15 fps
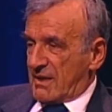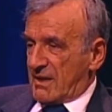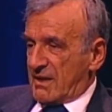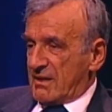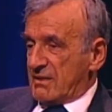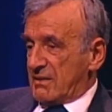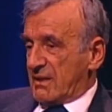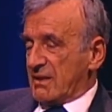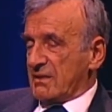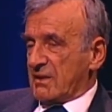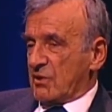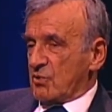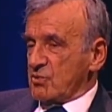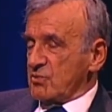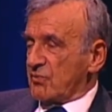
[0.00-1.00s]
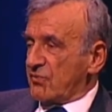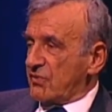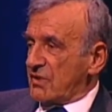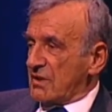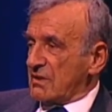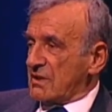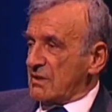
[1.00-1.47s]
And yet I also
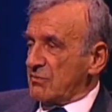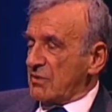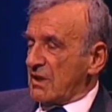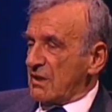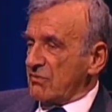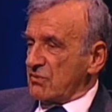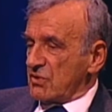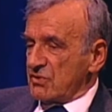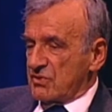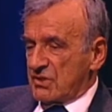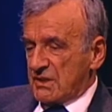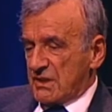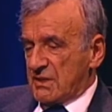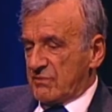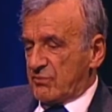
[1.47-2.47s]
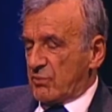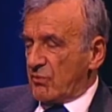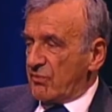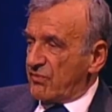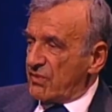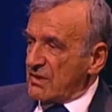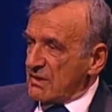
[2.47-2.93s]
feel that we have not really
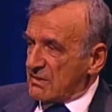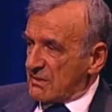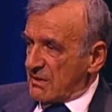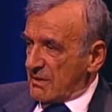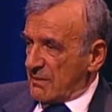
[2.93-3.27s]
fulfilled,